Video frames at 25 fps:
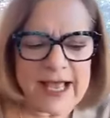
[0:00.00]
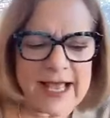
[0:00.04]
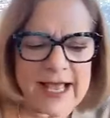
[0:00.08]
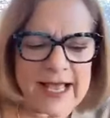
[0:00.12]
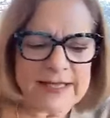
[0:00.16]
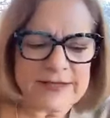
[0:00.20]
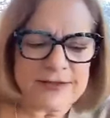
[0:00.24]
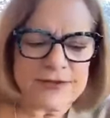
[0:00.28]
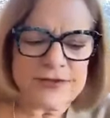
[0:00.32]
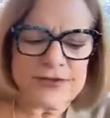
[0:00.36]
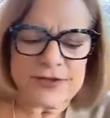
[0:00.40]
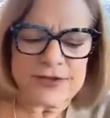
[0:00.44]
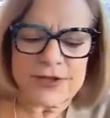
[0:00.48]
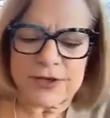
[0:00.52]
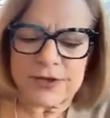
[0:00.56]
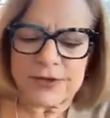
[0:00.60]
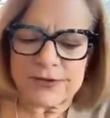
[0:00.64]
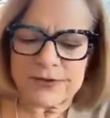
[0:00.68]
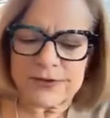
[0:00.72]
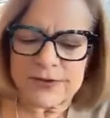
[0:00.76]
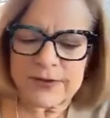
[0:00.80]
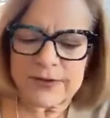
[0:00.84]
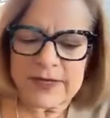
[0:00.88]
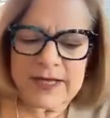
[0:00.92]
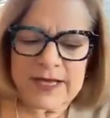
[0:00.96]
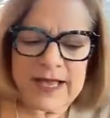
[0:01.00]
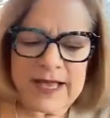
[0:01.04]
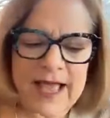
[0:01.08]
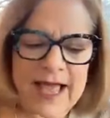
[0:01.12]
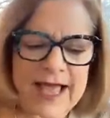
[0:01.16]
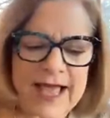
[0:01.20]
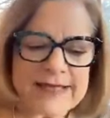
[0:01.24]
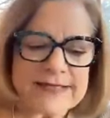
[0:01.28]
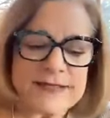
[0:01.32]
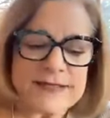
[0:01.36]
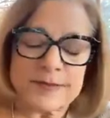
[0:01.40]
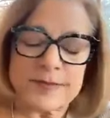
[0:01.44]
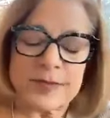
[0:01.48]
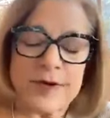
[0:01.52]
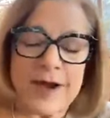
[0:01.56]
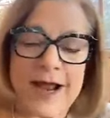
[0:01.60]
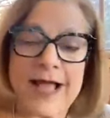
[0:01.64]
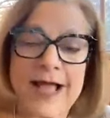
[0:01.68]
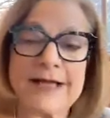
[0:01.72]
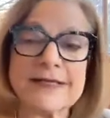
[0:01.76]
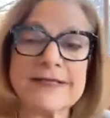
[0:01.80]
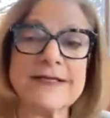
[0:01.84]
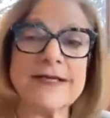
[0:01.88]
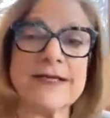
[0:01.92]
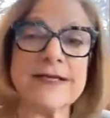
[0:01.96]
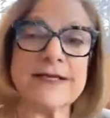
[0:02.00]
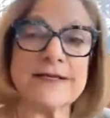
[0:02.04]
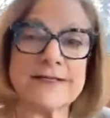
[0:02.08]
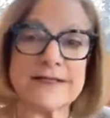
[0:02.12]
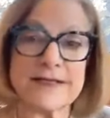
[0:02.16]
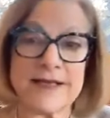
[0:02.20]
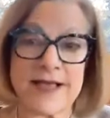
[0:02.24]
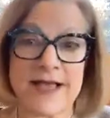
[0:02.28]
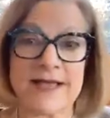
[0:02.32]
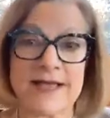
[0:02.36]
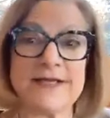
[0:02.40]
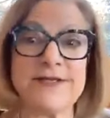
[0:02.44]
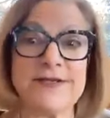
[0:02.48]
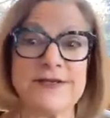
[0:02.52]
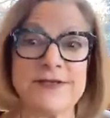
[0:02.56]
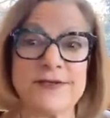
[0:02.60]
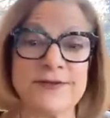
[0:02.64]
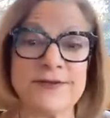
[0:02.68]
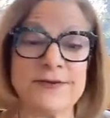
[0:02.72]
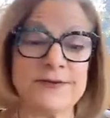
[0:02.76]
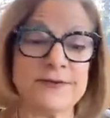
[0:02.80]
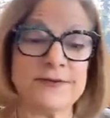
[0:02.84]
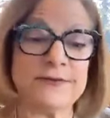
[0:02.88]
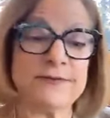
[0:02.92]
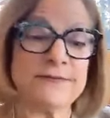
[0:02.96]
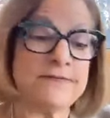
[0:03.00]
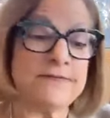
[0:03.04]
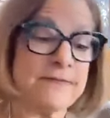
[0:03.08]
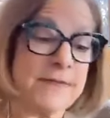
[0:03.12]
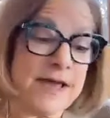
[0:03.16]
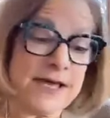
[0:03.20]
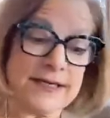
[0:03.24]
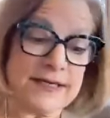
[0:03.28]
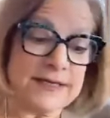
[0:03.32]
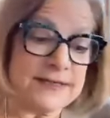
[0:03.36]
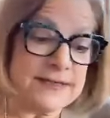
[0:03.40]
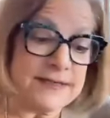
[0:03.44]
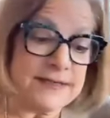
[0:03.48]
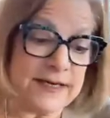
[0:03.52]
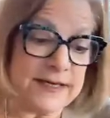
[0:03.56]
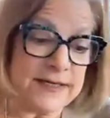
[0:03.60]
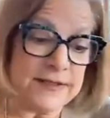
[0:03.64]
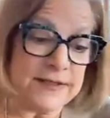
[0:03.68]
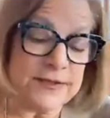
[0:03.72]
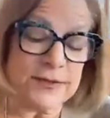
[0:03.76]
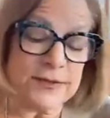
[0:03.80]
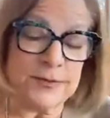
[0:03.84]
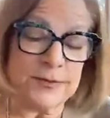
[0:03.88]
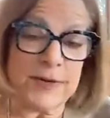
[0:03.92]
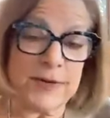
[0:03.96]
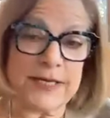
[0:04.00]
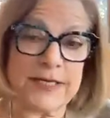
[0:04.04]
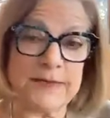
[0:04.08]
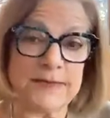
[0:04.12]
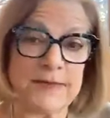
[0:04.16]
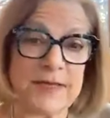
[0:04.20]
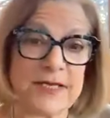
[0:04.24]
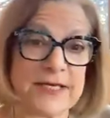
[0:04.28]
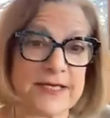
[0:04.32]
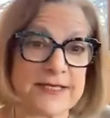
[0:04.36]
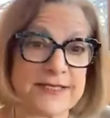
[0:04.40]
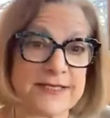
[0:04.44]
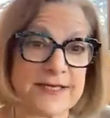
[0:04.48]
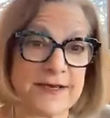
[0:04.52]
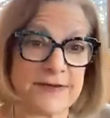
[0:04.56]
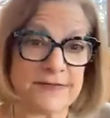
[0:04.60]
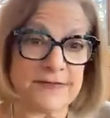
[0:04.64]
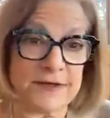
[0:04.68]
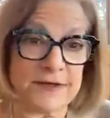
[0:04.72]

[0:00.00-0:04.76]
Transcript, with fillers: And so as a practice, I do meditate 20 minutes